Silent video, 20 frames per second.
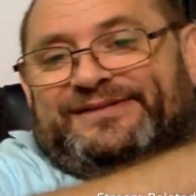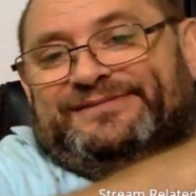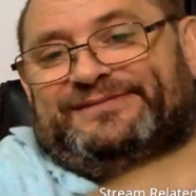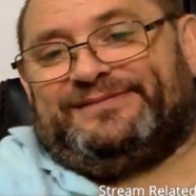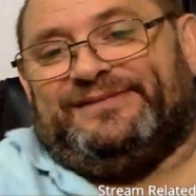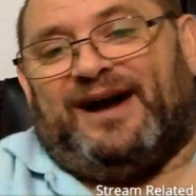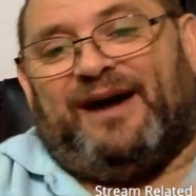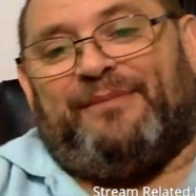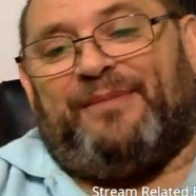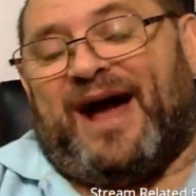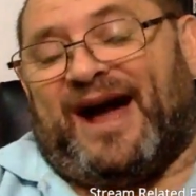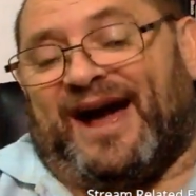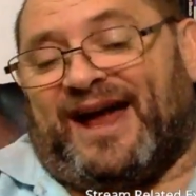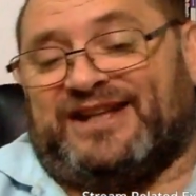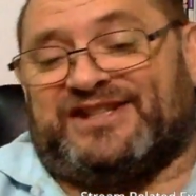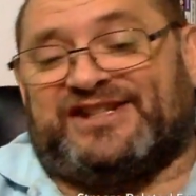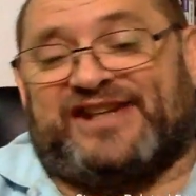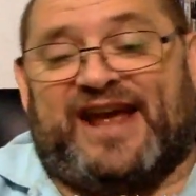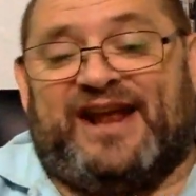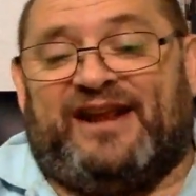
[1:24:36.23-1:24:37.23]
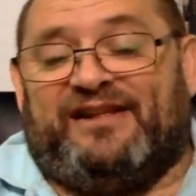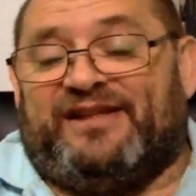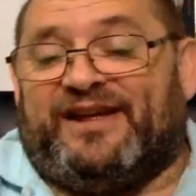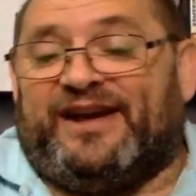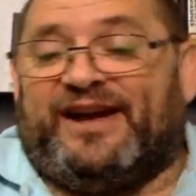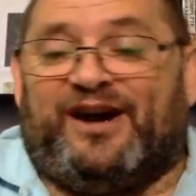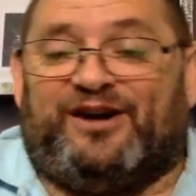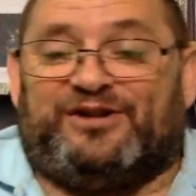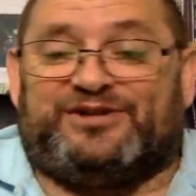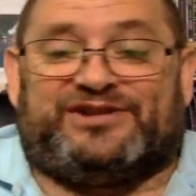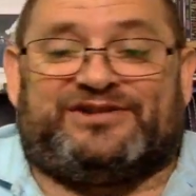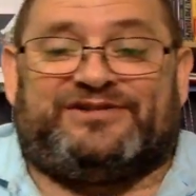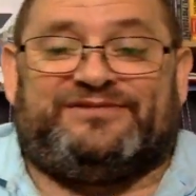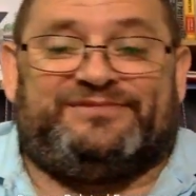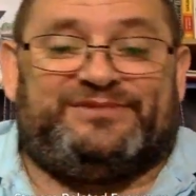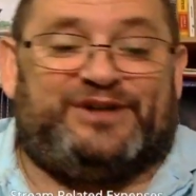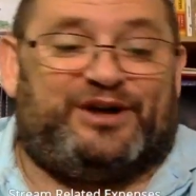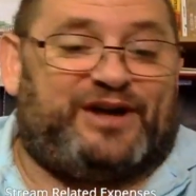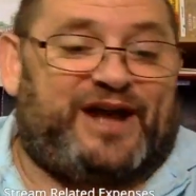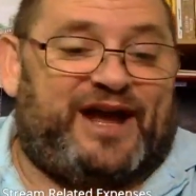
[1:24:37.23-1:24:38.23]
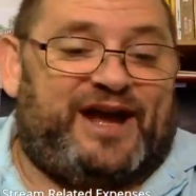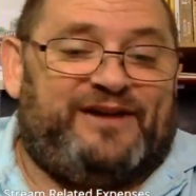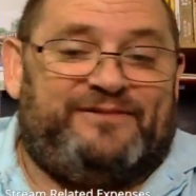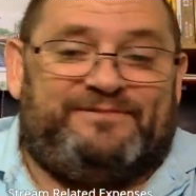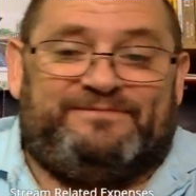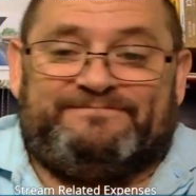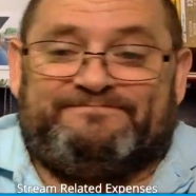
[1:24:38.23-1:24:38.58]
I'm not going to say anything else, okay?